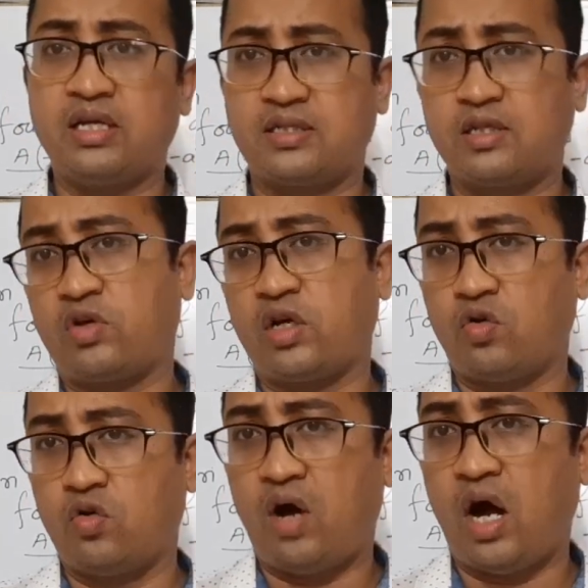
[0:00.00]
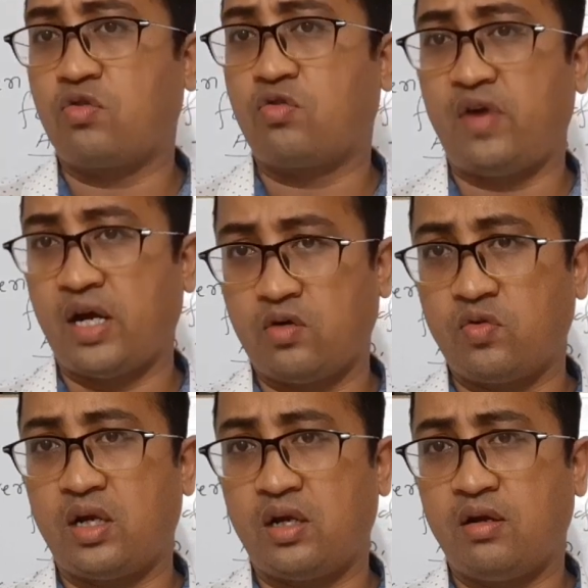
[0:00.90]
Yes, you can know how to find
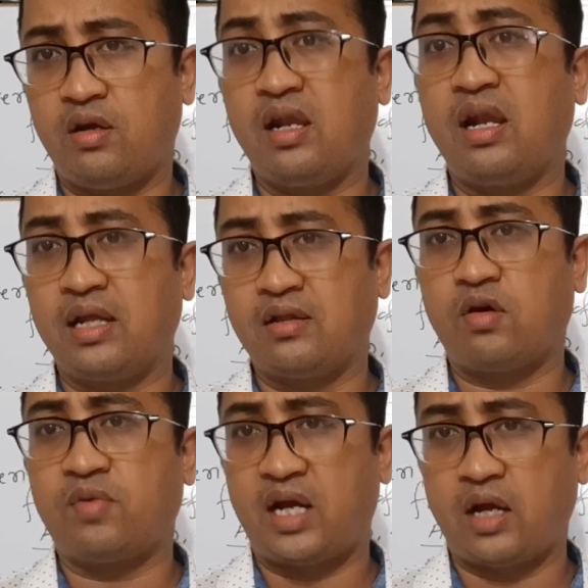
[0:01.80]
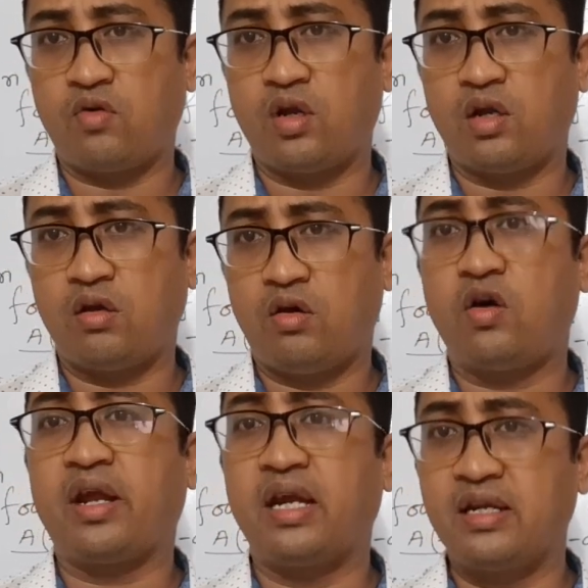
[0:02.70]
out the length of diagonal
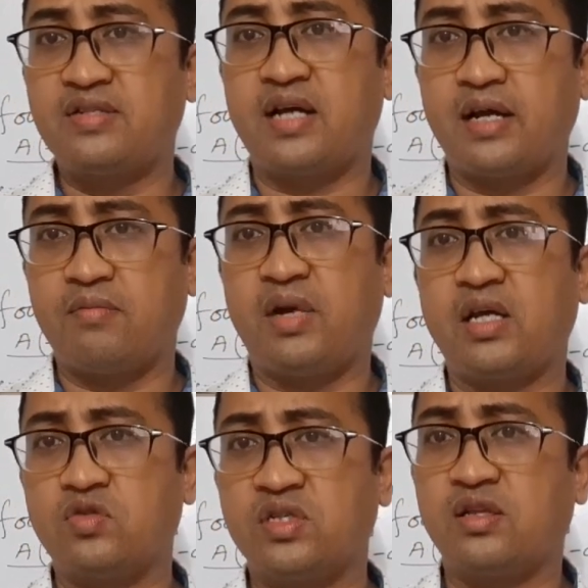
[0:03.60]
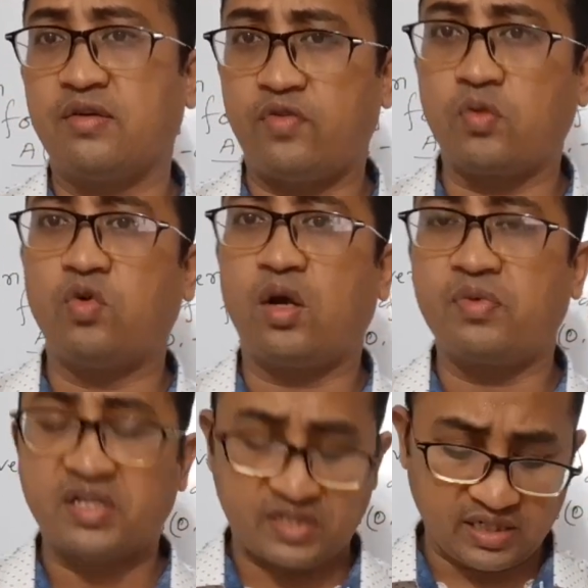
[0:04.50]
or any side by using the
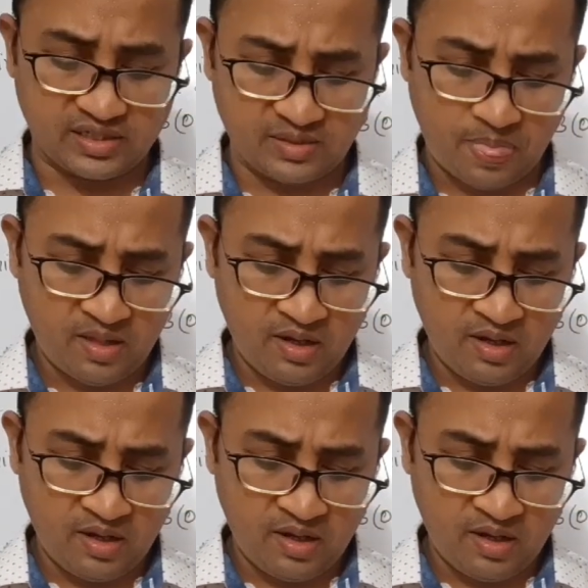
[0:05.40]
formula of distance.